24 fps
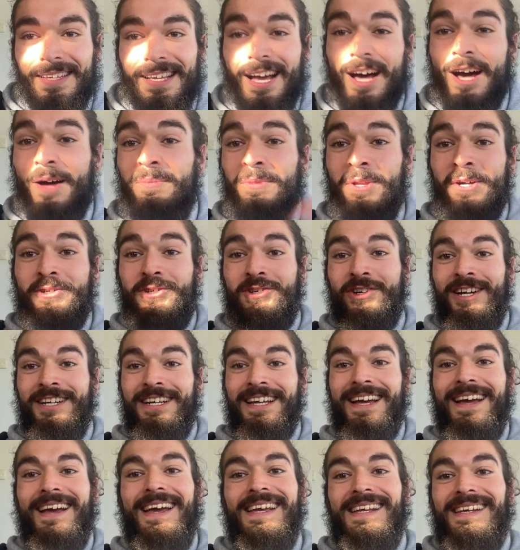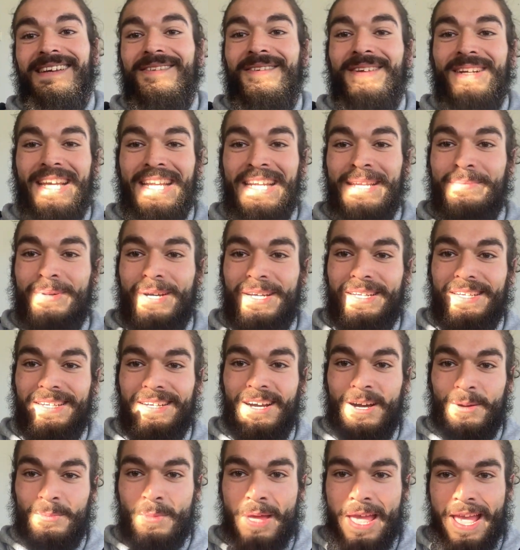I'm not trying to hate on anybody.
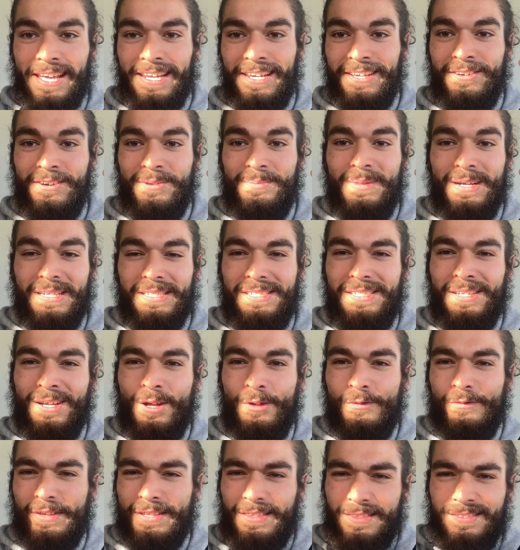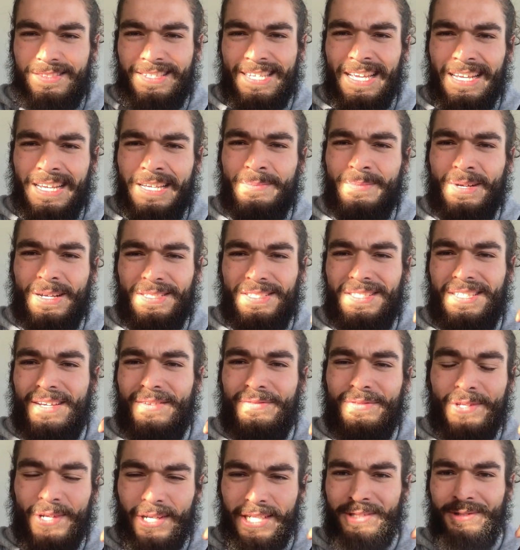I'm hating on myself and telling
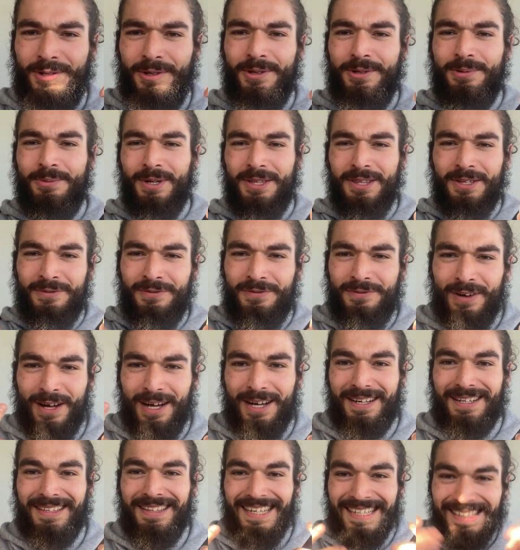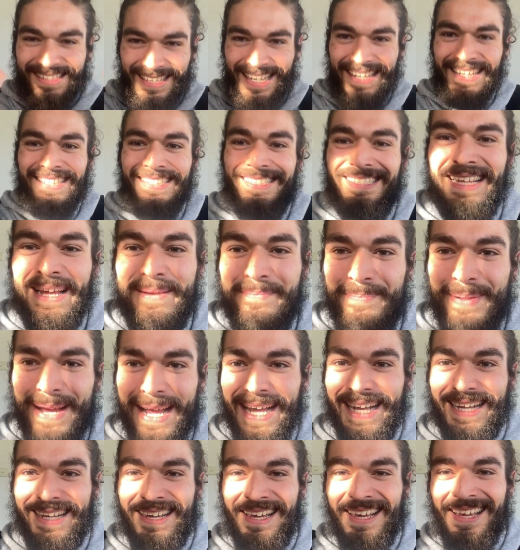myself, like, dude, what the fuck? Like, take a step
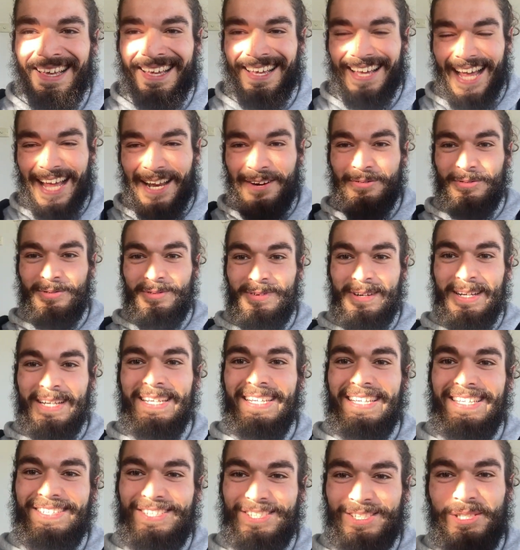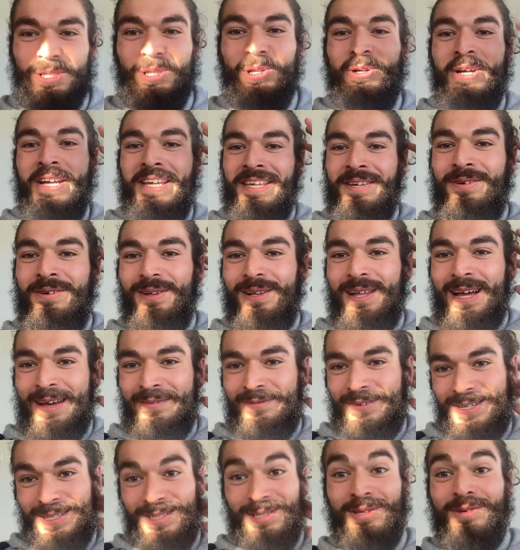back and really just look at
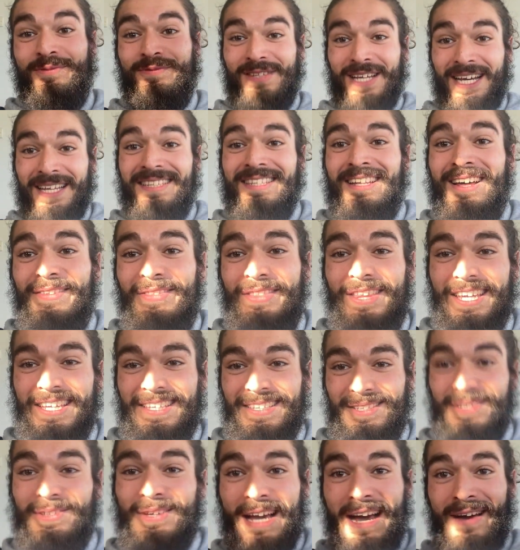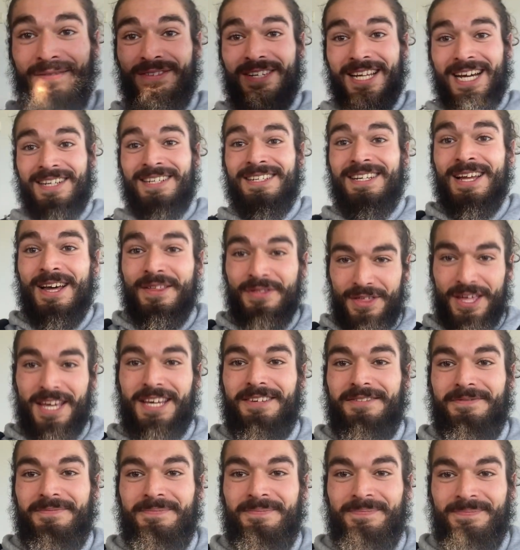life, because you've done nothing. You have done
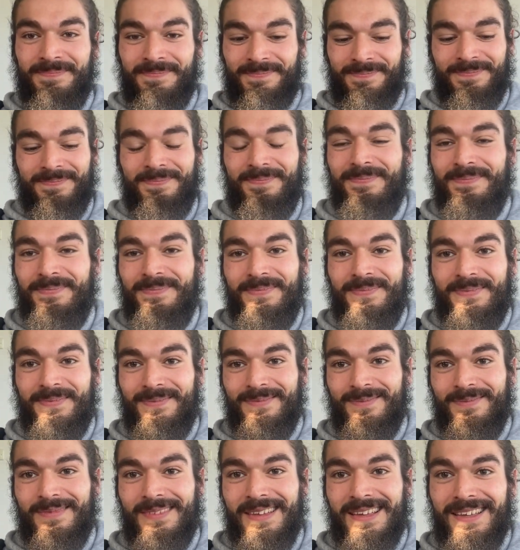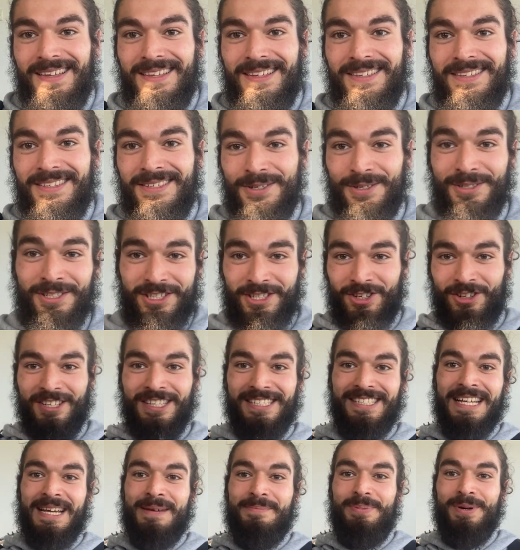nothing. You're still the
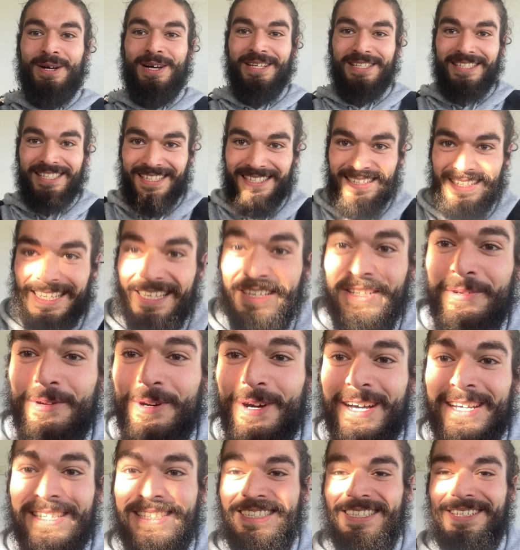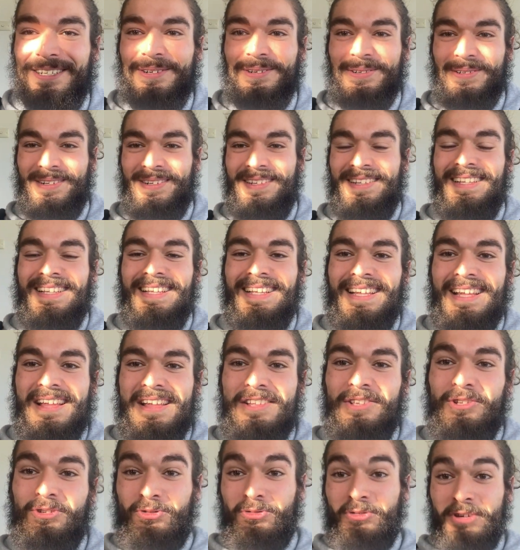same person. Here you are still
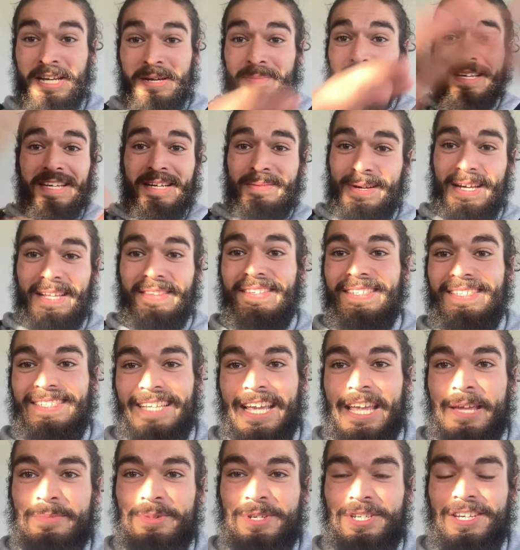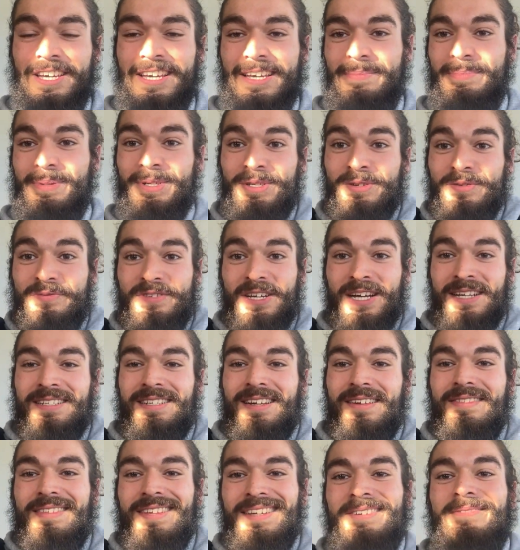dreaming about the same shit, but you've done
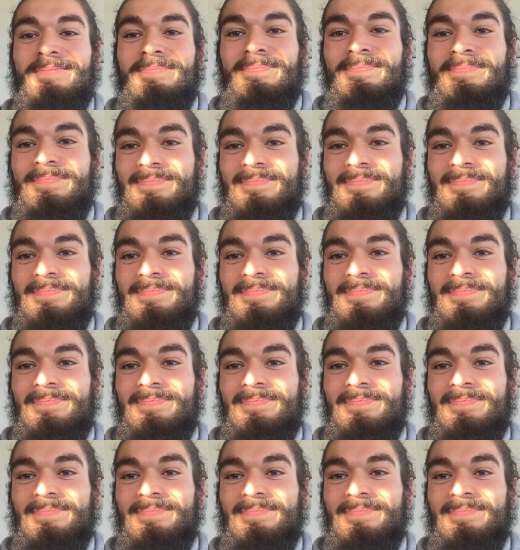nothing.